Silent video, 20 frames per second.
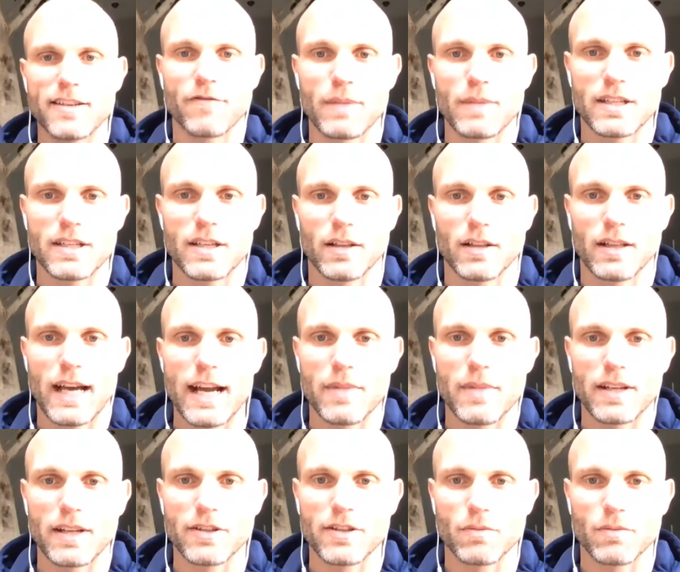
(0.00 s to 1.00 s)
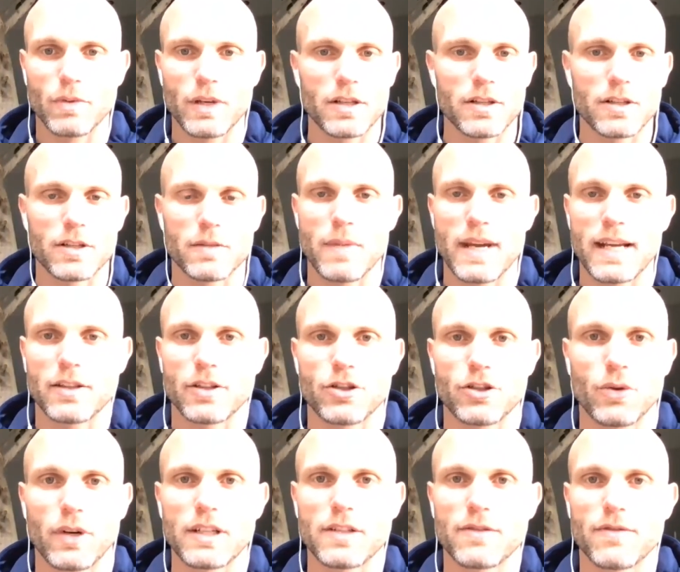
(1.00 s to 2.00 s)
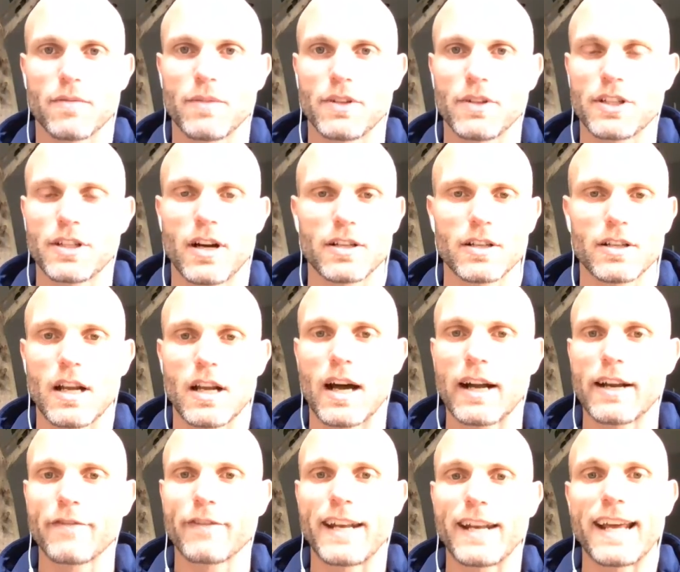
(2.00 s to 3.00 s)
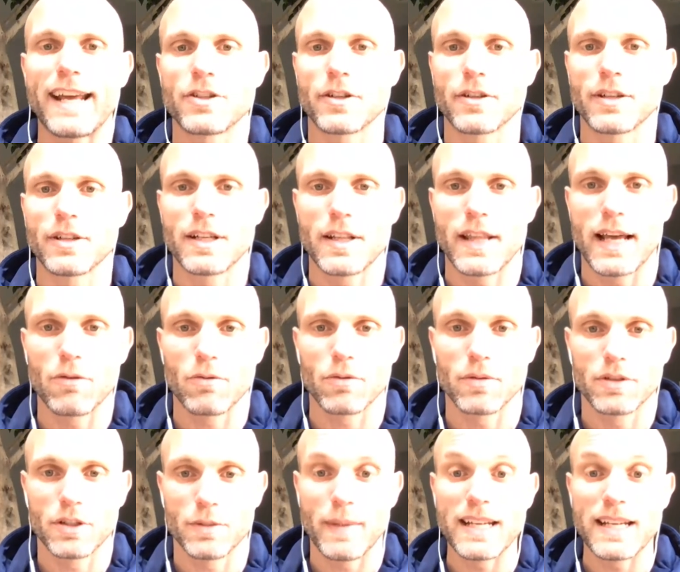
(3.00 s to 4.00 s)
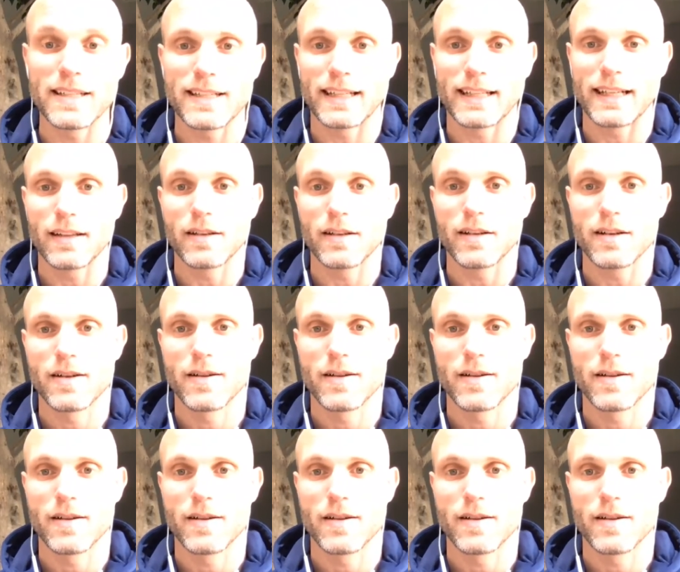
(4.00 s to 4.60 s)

misalignments, we can just make the choice from the start to not even enter into that space together.